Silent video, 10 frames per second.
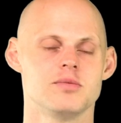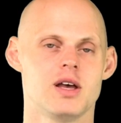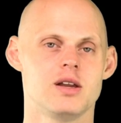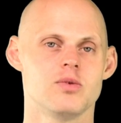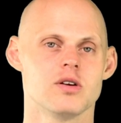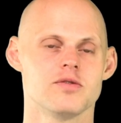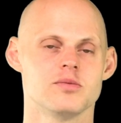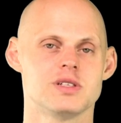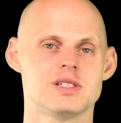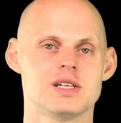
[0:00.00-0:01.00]
anywhere
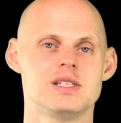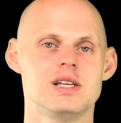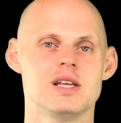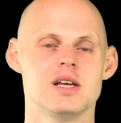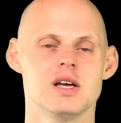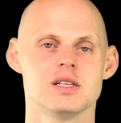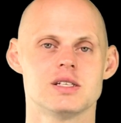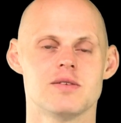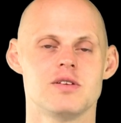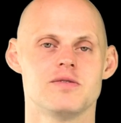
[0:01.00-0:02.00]
from sixty to
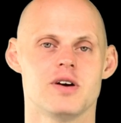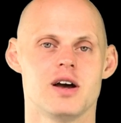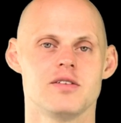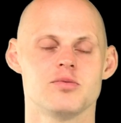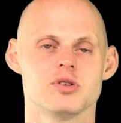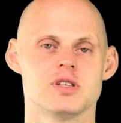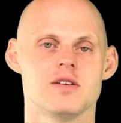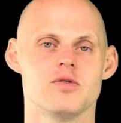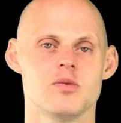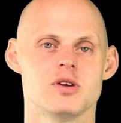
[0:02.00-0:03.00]
seventy-five
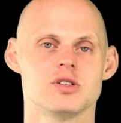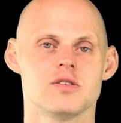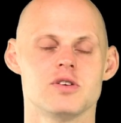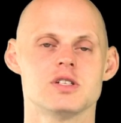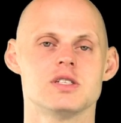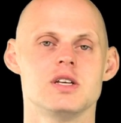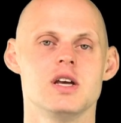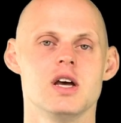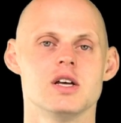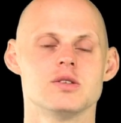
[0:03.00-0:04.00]
percent volumetric efficiency.